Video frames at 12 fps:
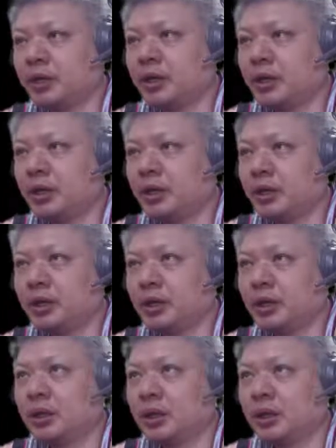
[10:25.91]
Again,
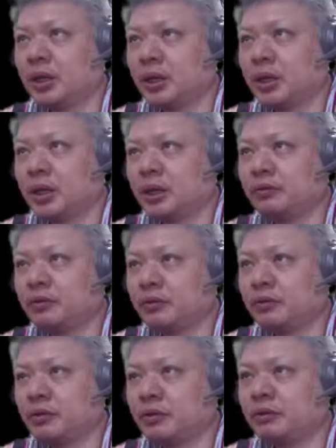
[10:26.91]

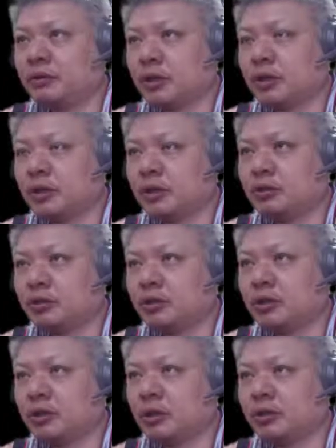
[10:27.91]
dislodging the red
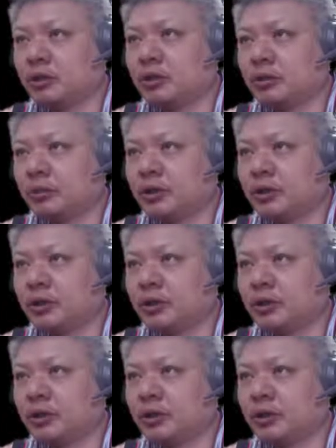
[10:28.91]
chariot